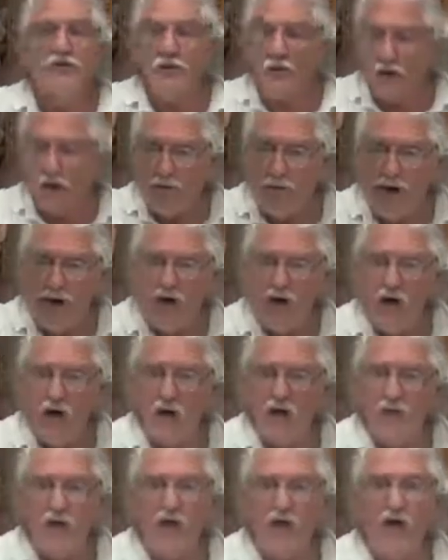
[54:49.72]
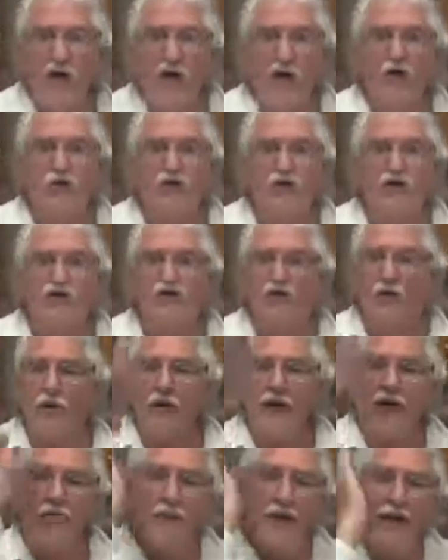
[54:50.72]
You want to make healthy the ovaries. You
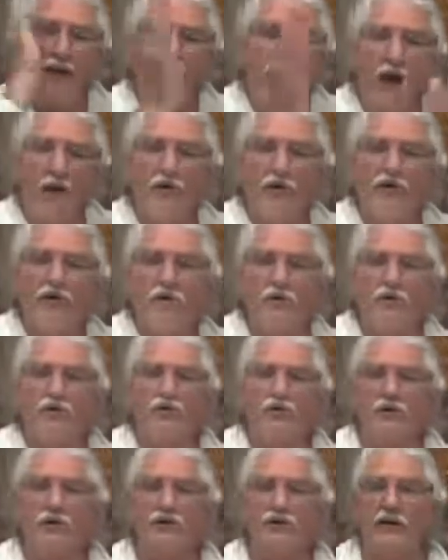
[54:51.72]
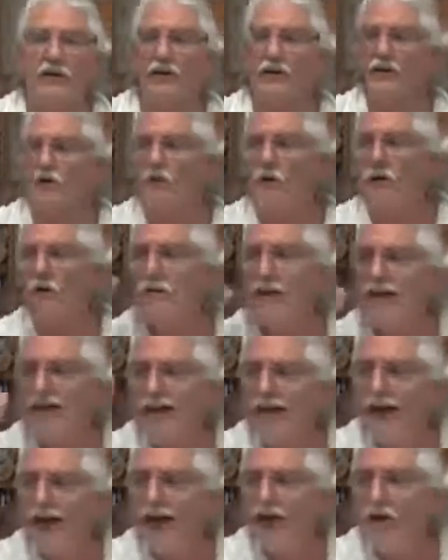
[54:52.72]
want to make healthy the pituitary. You want to
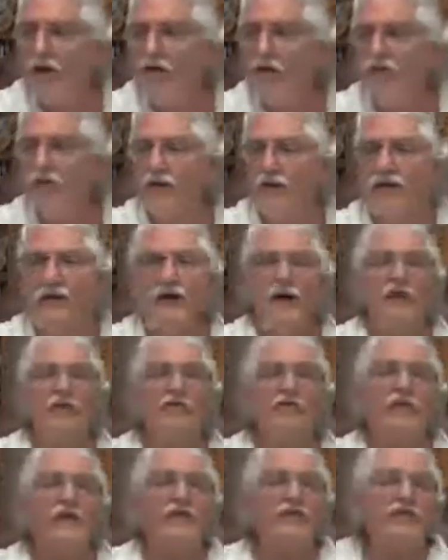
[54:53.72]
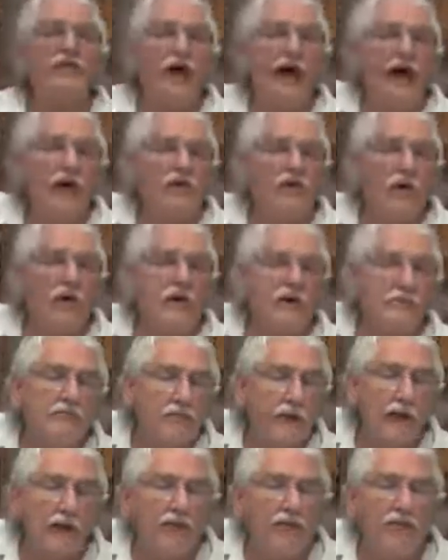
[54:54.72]
make healthy the thyroid
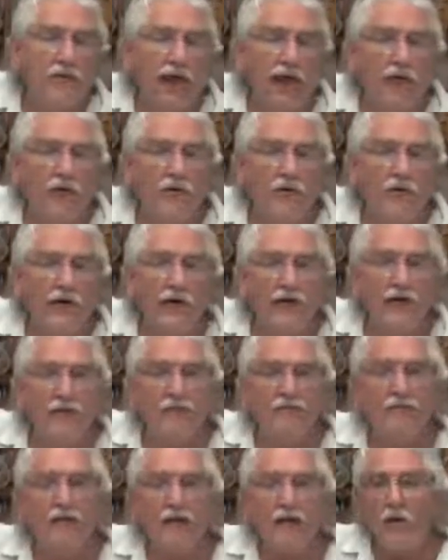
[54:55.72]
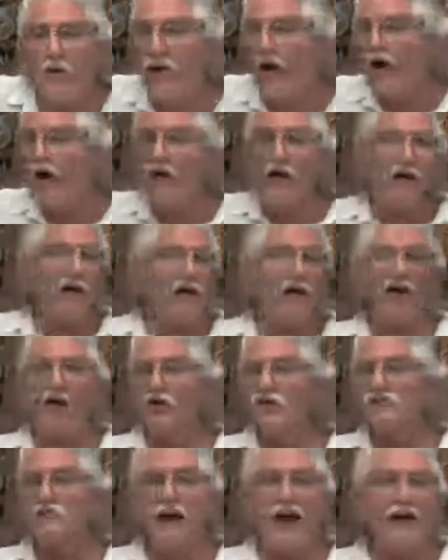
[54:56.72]
and parathyroid. Well, it
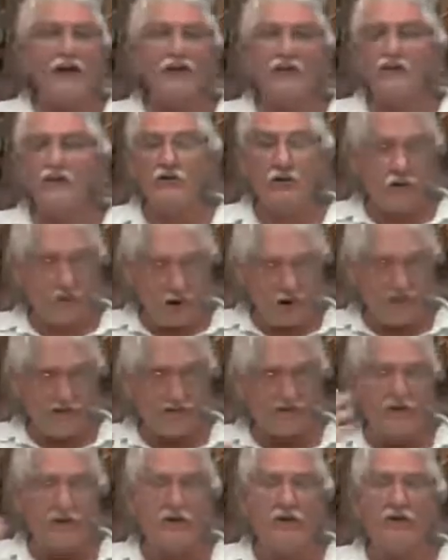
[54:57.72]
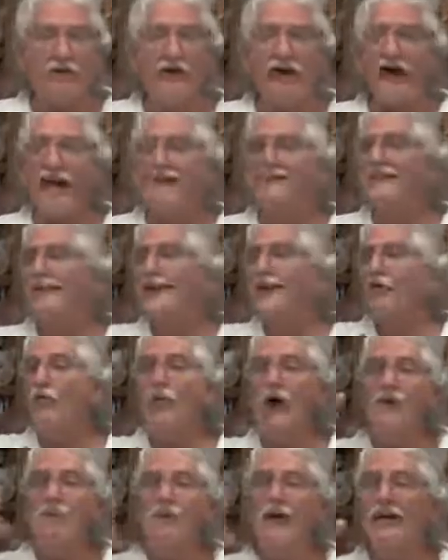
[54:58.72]
goes back to what this gentleman asked.
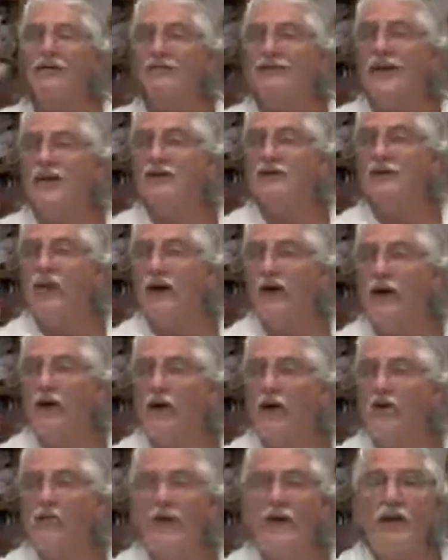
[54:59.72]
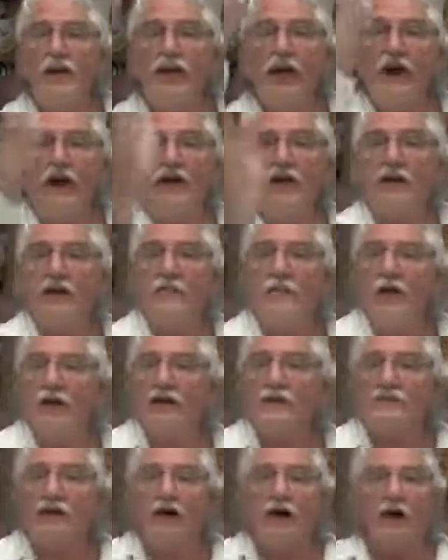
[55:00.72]
What makes things unhealthy and how do you
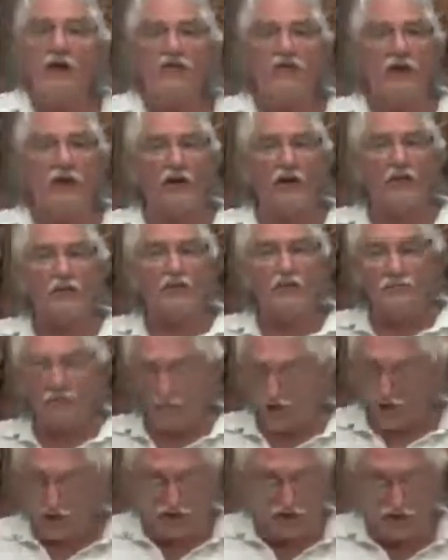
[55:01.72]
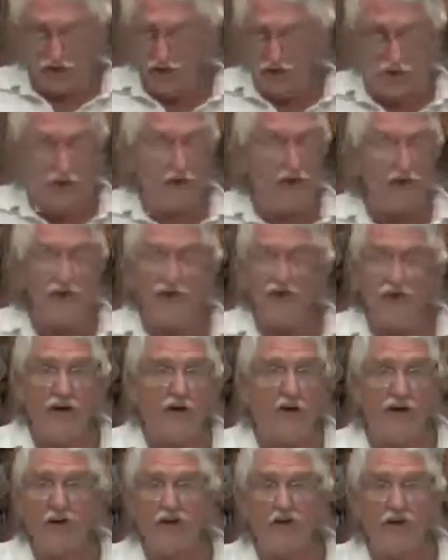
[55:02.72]
make them healthy? It's just what these
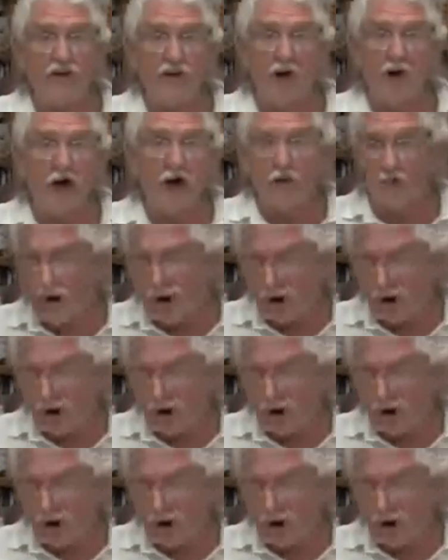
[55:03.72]
videos are all